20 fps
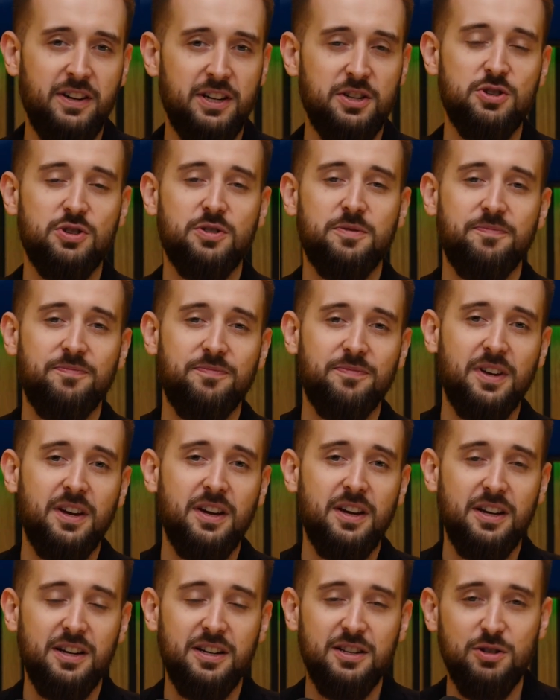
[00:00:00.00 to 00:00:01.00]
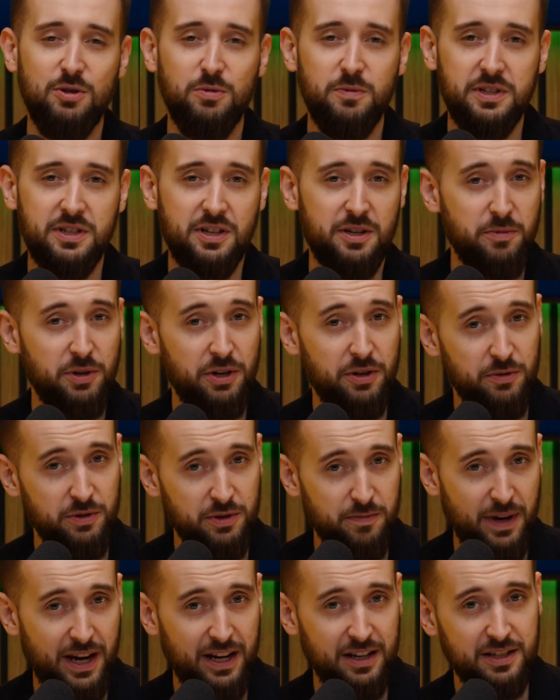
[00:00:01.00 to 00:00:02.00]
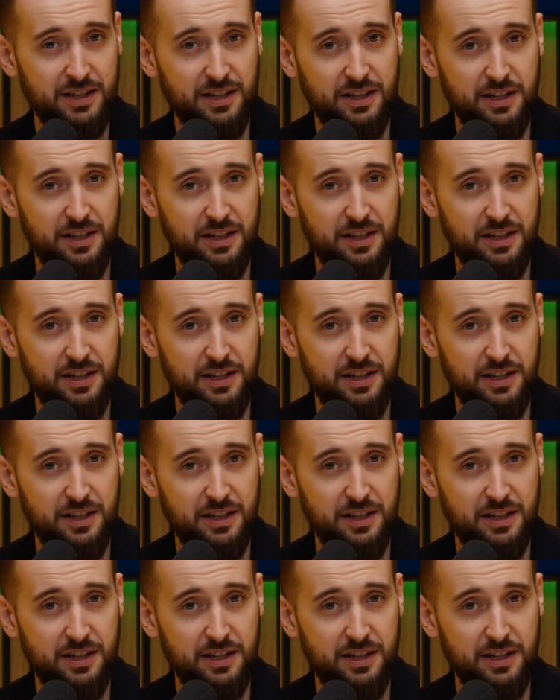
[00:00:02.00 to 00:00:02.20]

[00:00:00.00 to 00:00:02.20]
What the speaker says: edge. As always, I'm your host, Max,